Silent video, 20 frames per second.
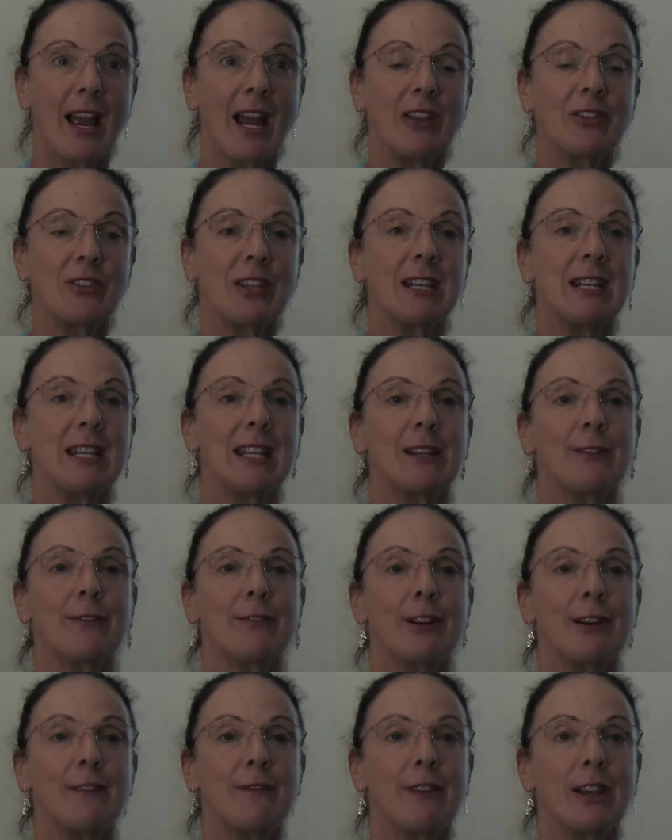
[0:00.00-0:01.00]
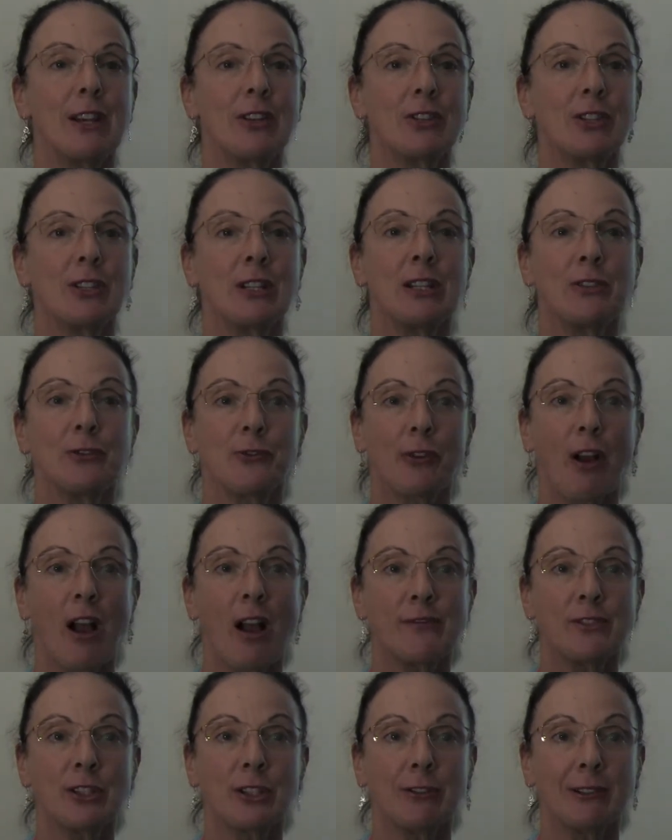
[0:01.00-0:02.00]
and the need for invention, it
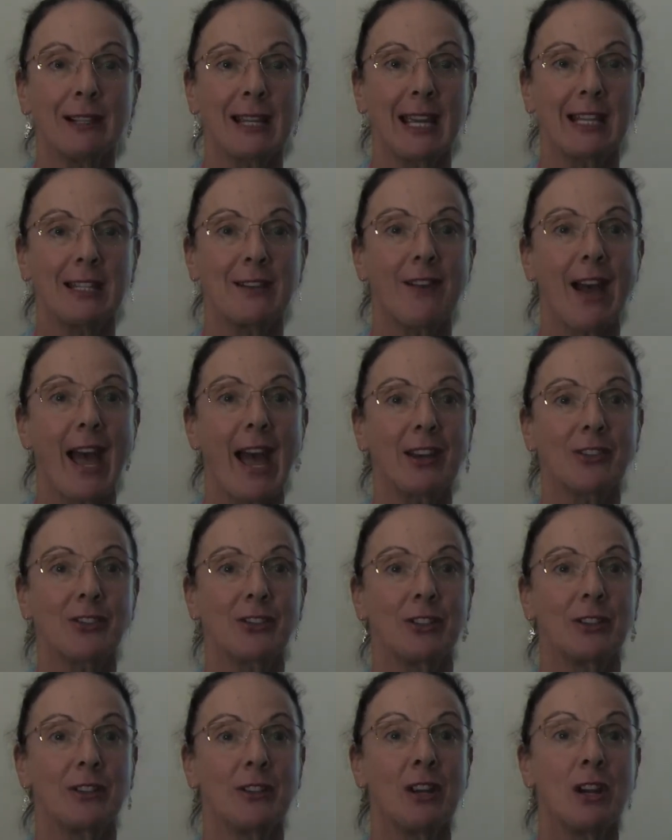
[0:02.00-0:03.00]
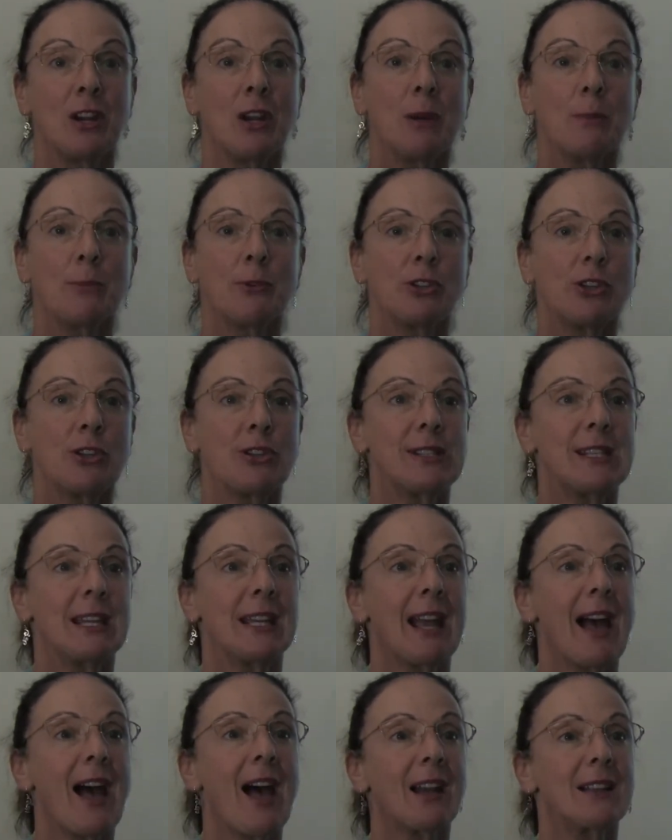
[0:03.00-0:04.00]
drives creative action
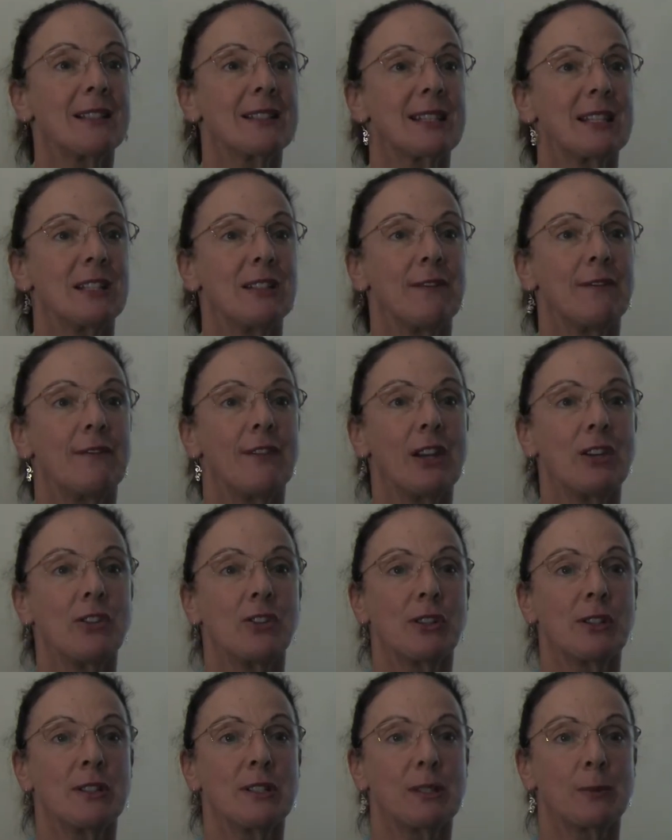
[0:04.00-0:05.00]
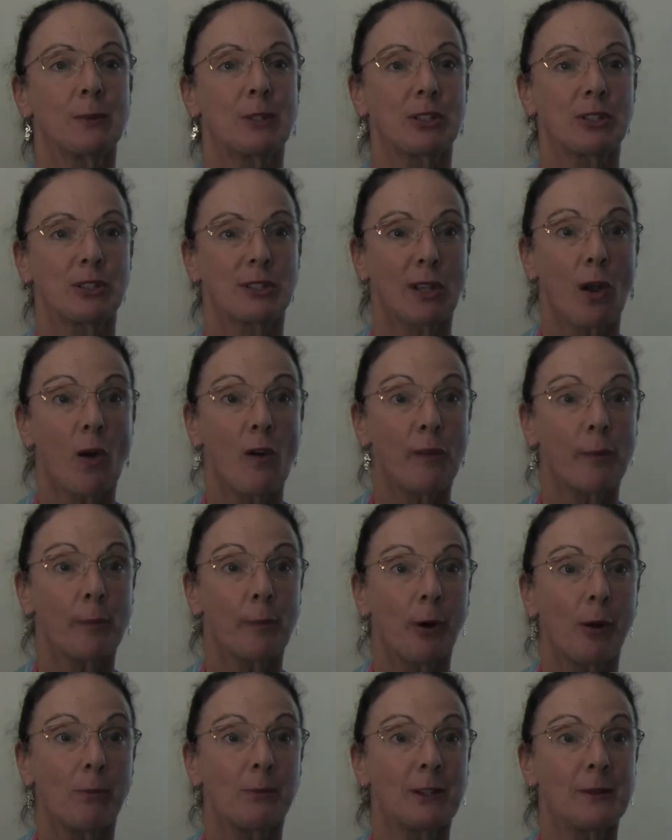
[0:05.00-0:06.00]
producing acts and inventions which solve
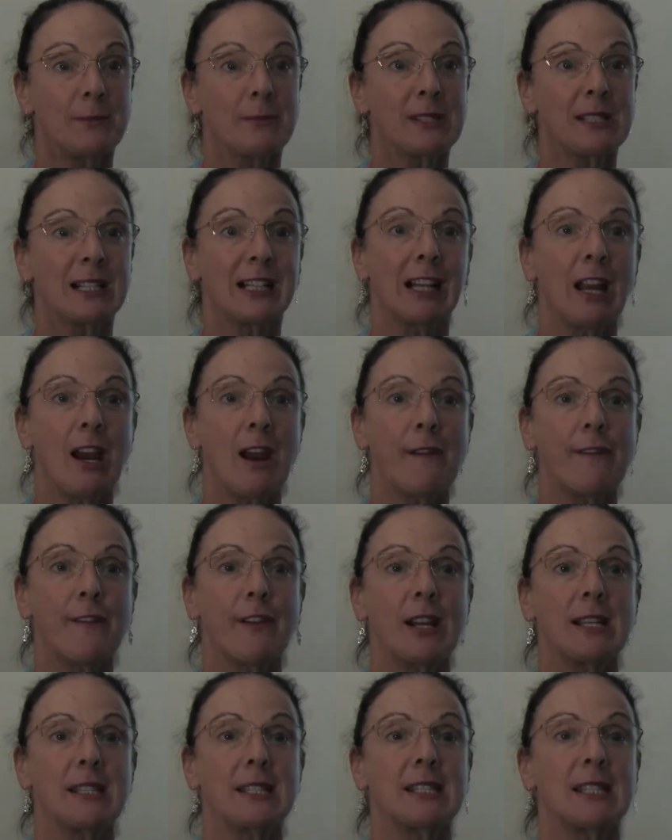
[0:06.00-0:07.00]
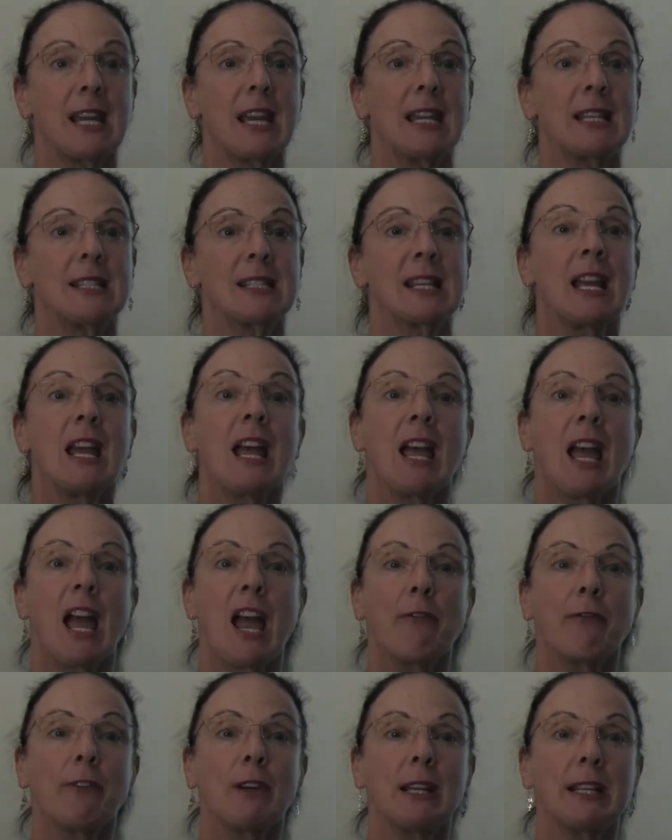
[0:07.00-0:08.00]
problems, clarify states,
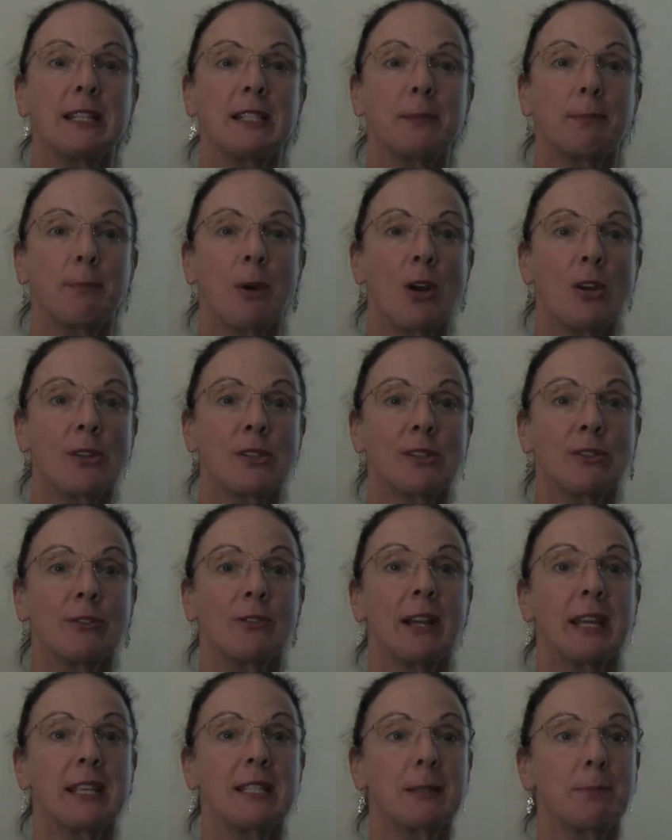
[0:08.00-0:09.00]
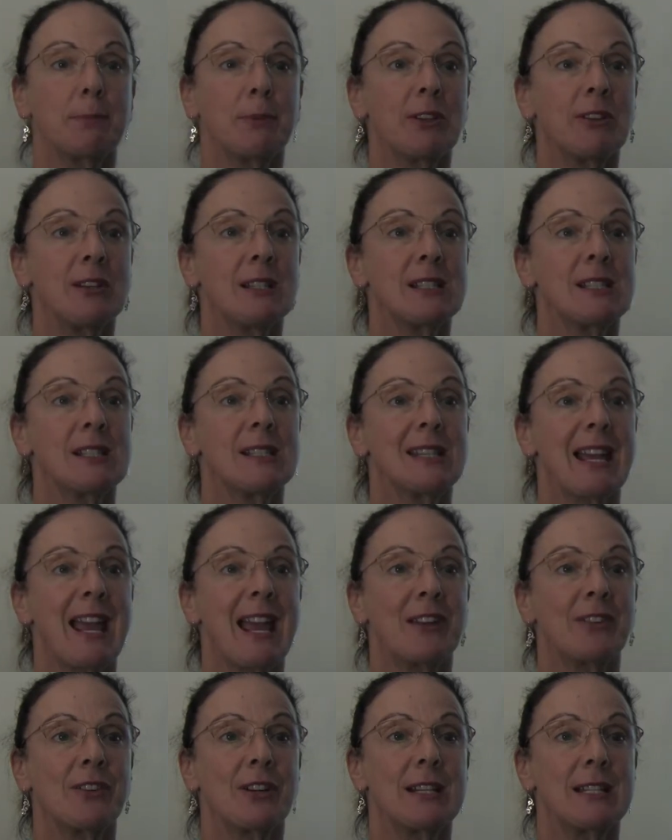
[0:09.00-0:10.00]
and release personal experiences
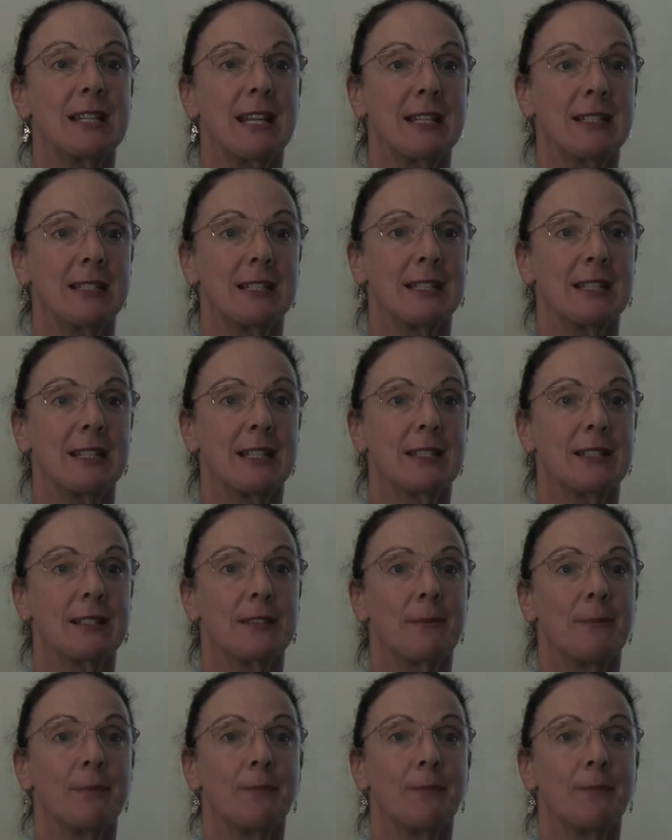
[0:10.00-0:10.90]
and identities.